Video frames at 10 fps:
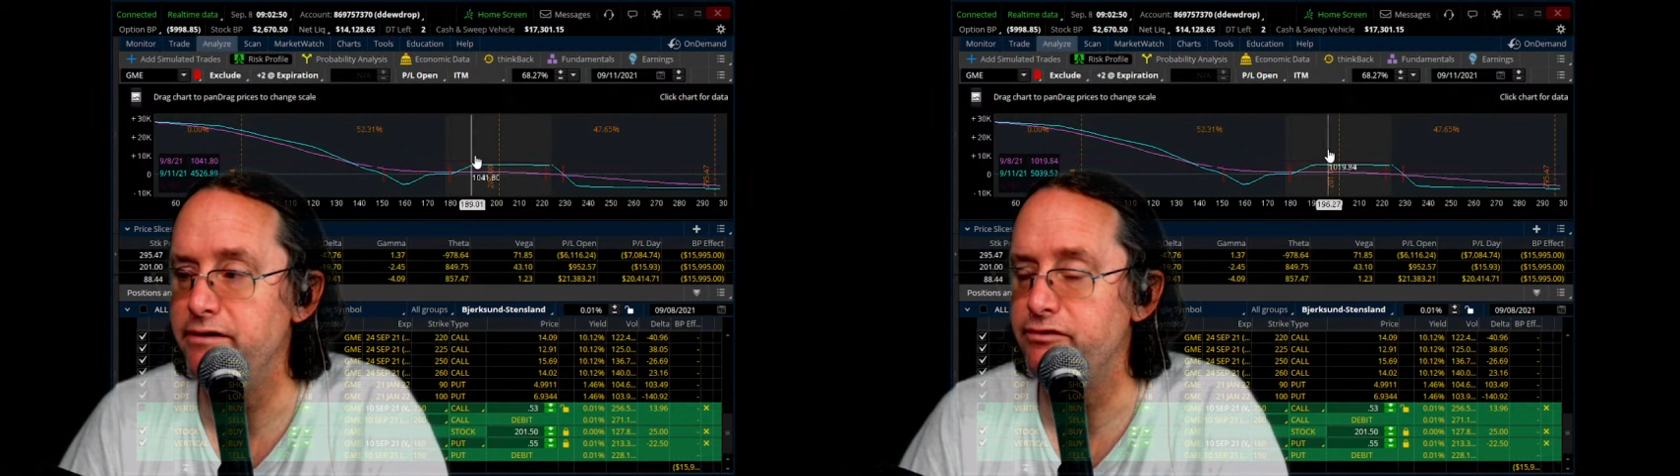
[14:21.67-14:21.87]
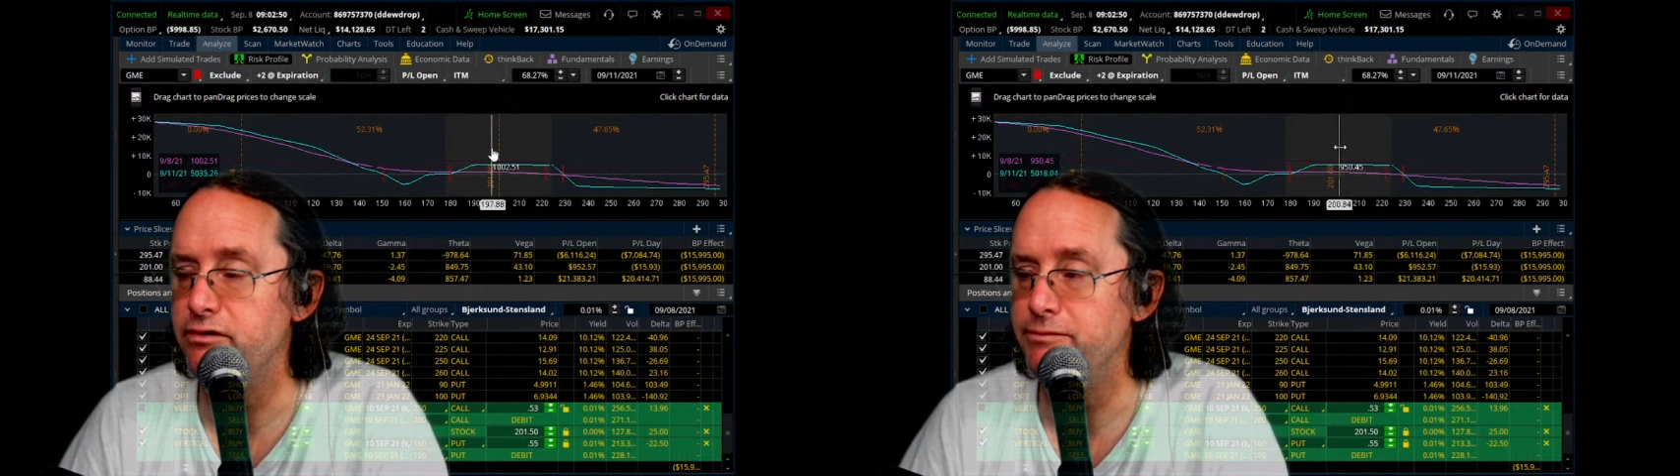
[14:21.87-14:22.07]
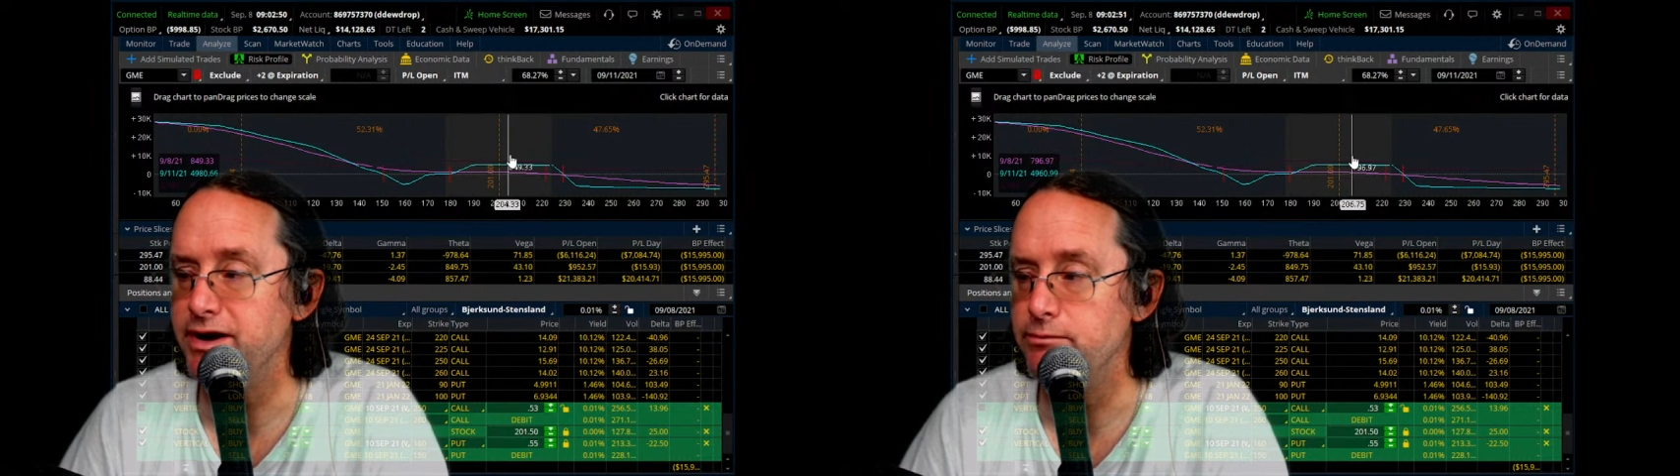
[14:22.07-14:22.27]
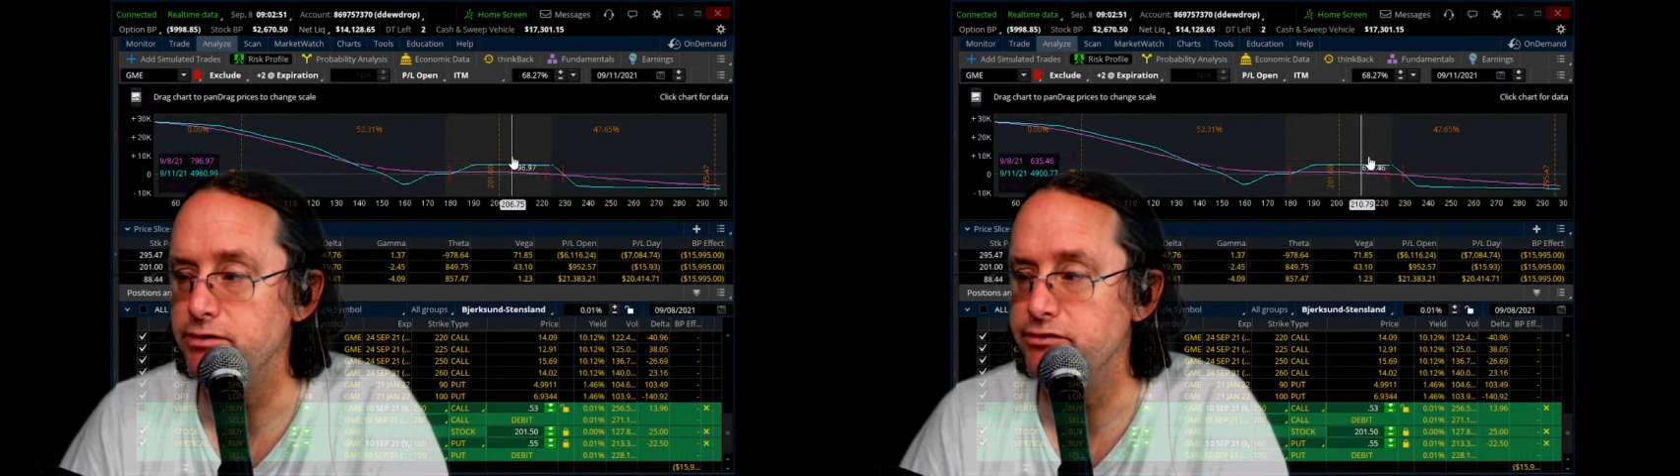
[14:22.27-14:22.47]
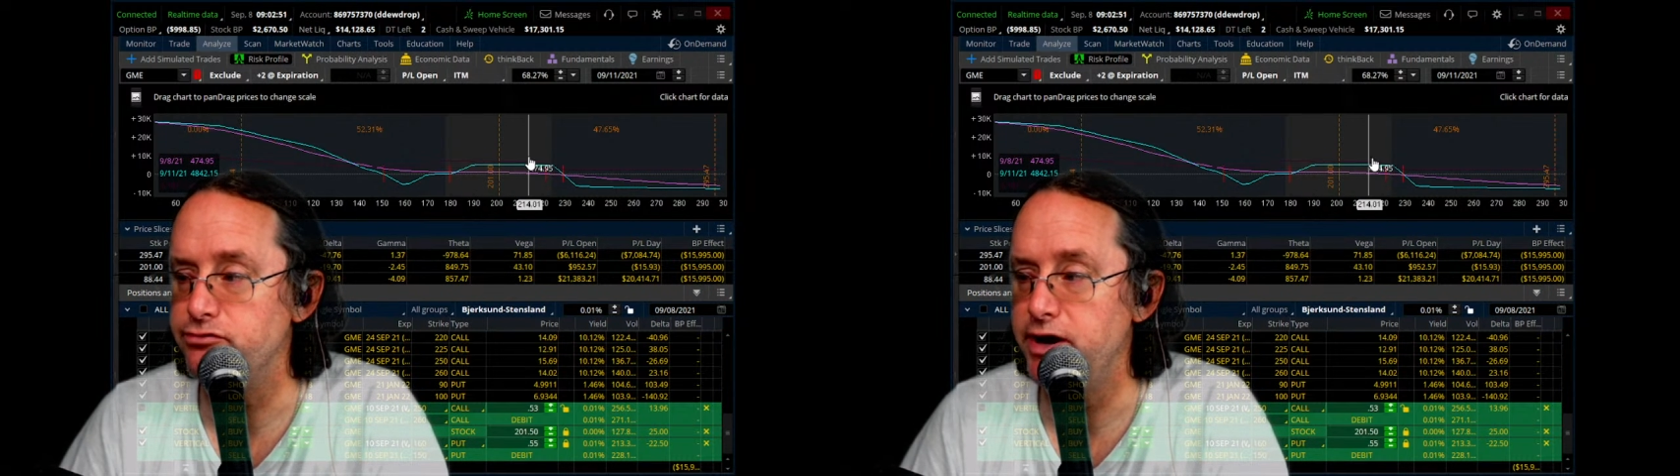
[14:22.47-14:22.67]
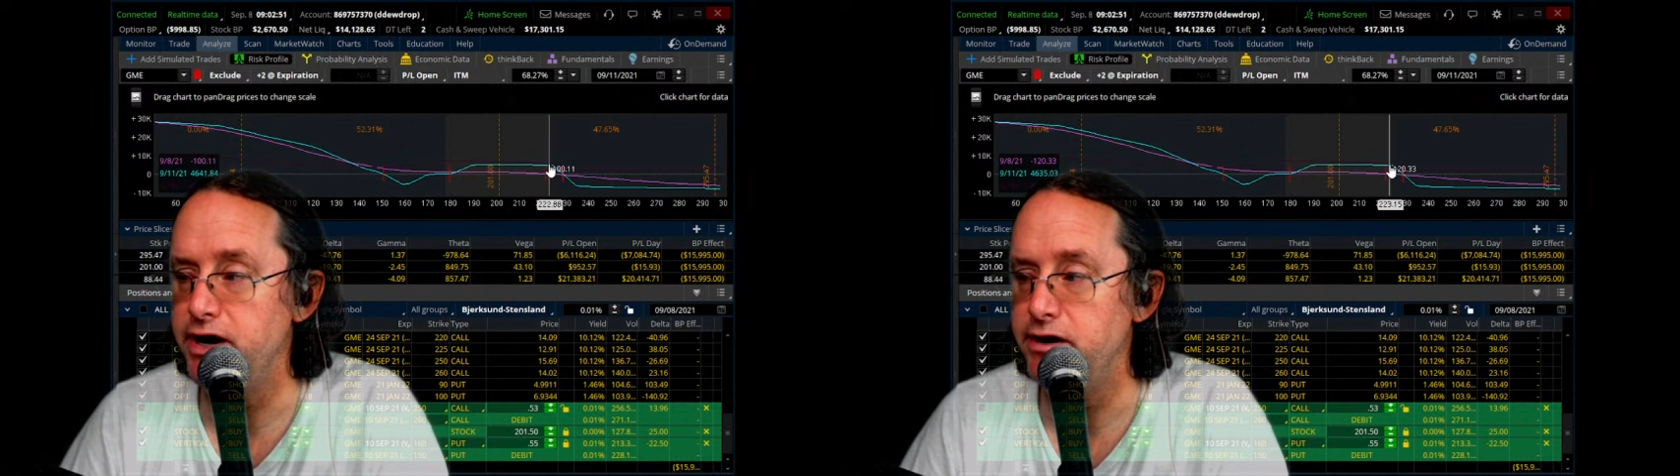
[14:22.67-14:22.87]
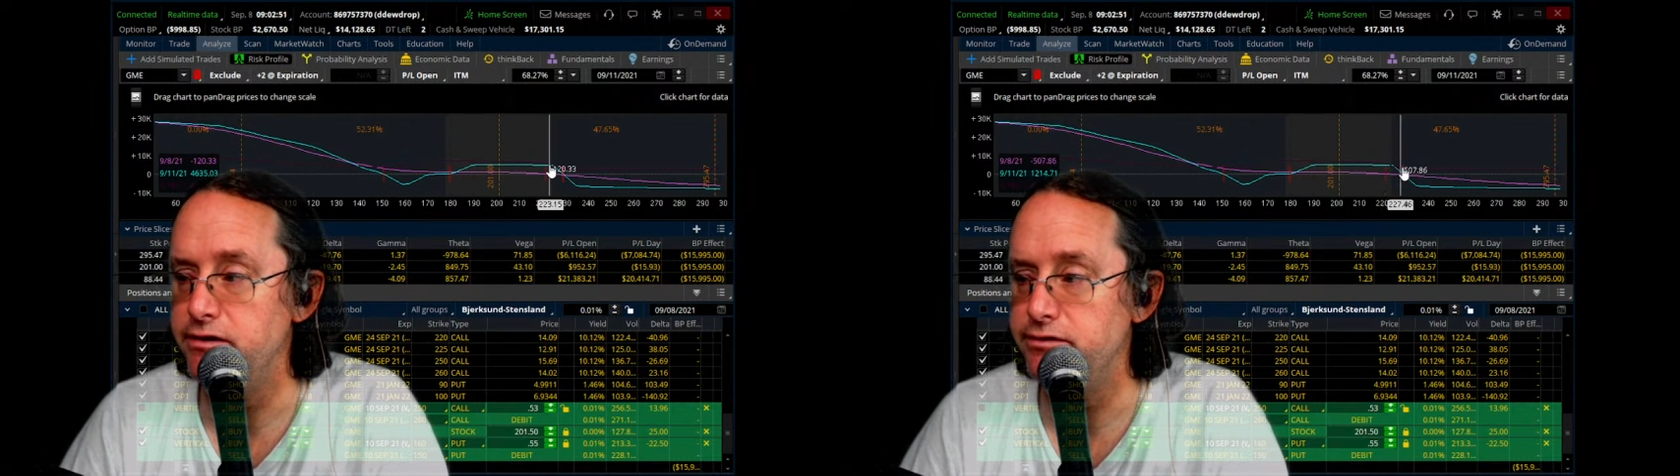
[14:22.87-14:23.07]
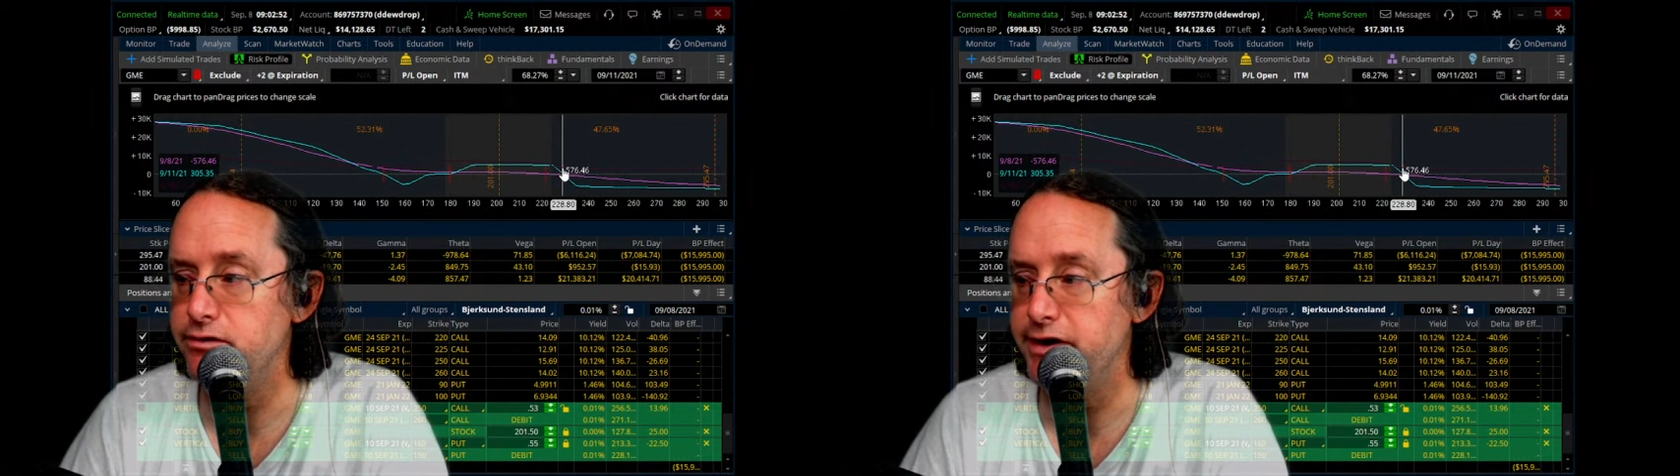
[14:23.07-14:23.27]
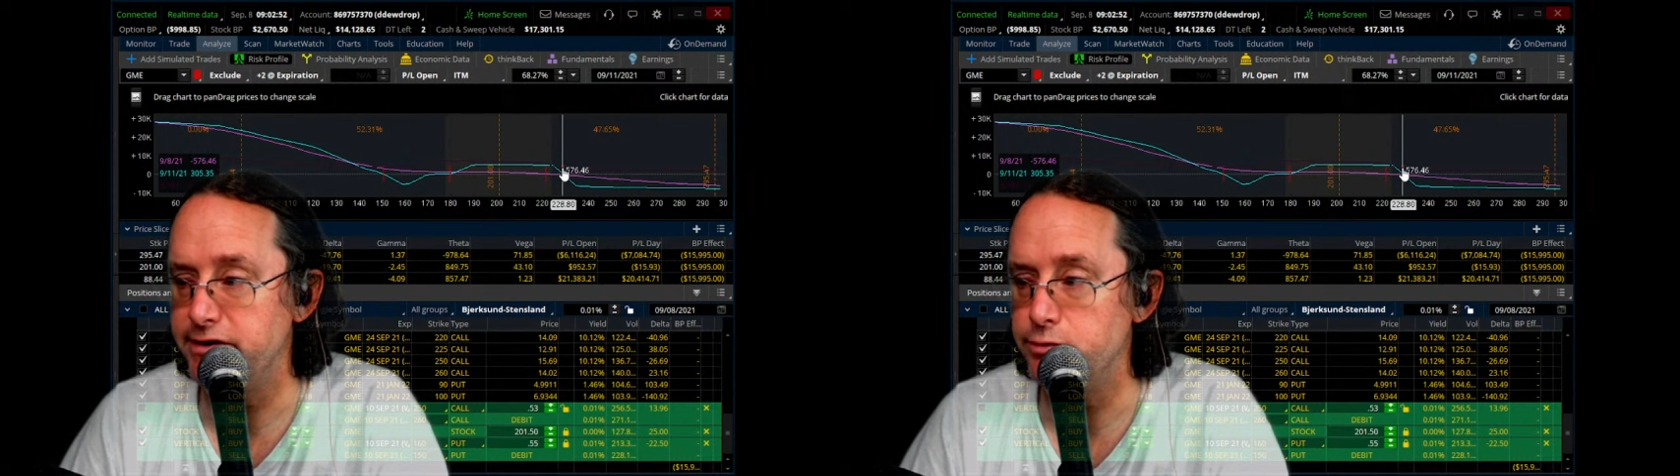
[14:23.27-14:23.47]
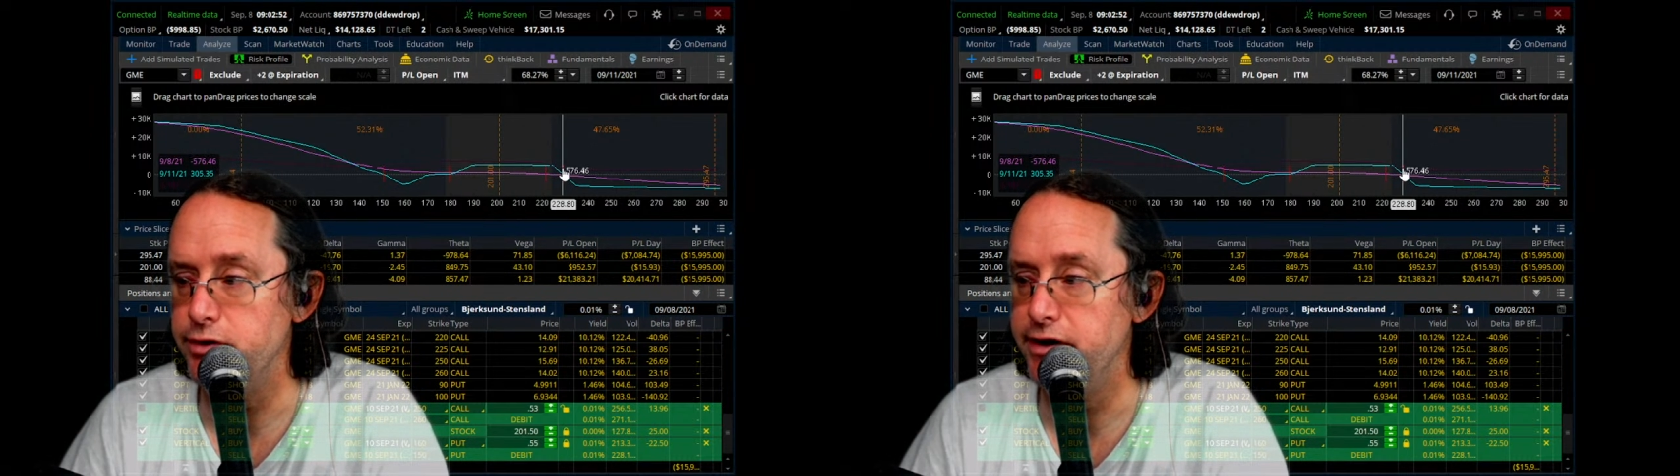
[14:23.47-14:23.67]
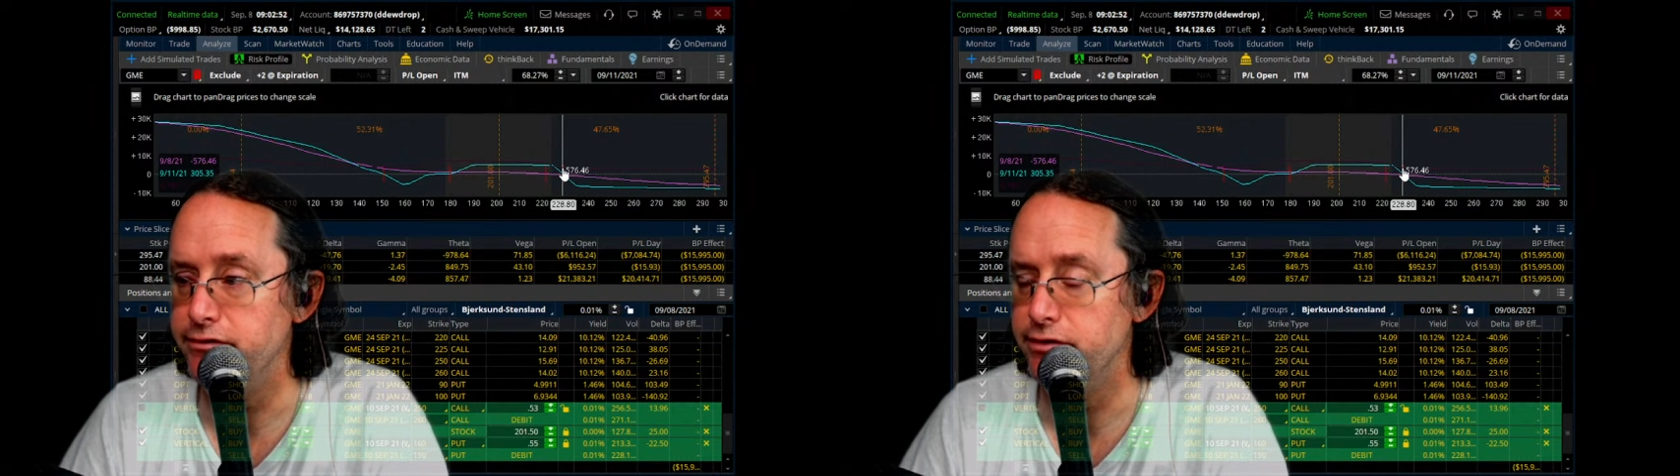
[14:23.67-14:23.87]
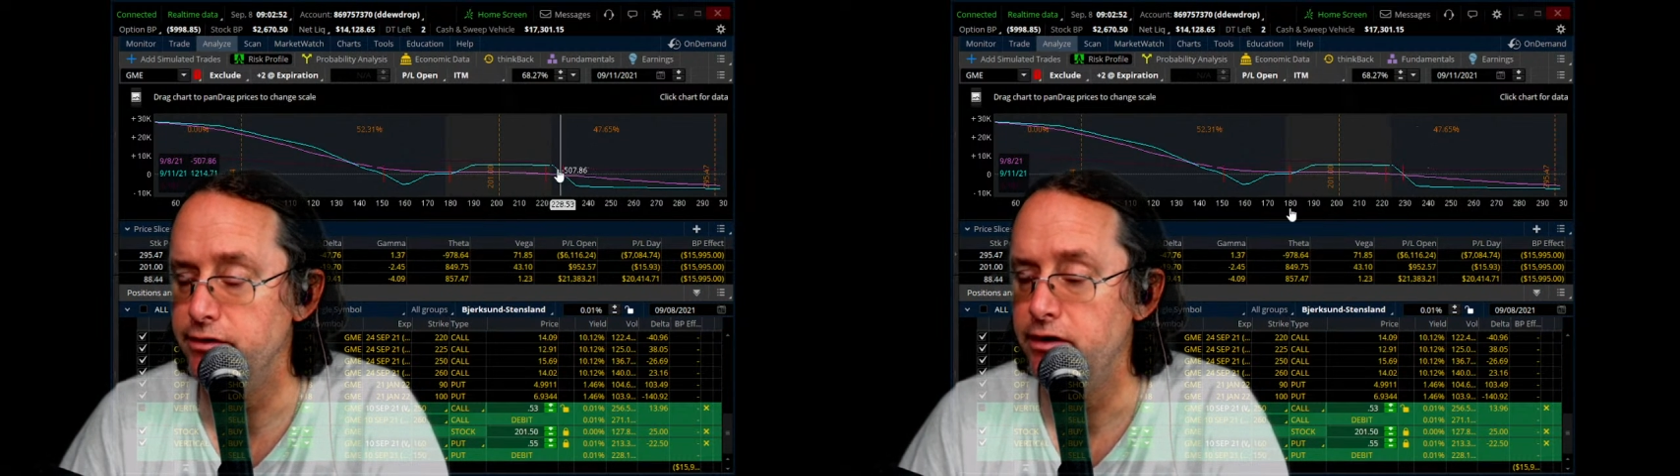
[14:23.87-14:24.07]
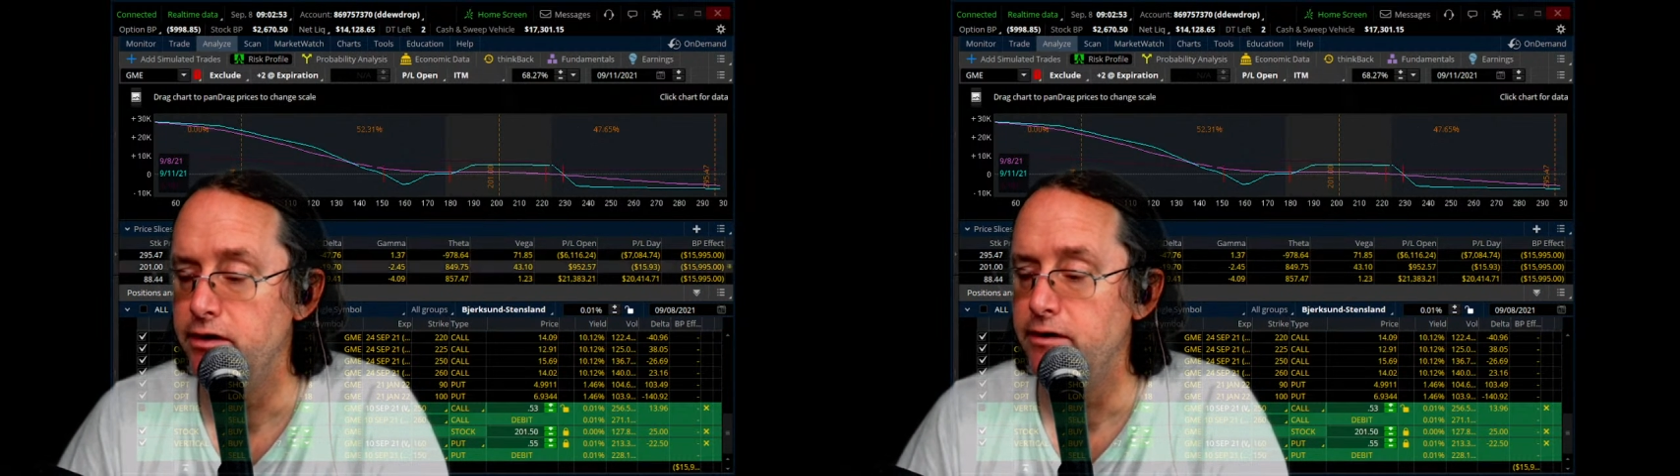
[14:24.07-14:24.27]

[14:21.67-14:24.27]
from being able to trade until expiration,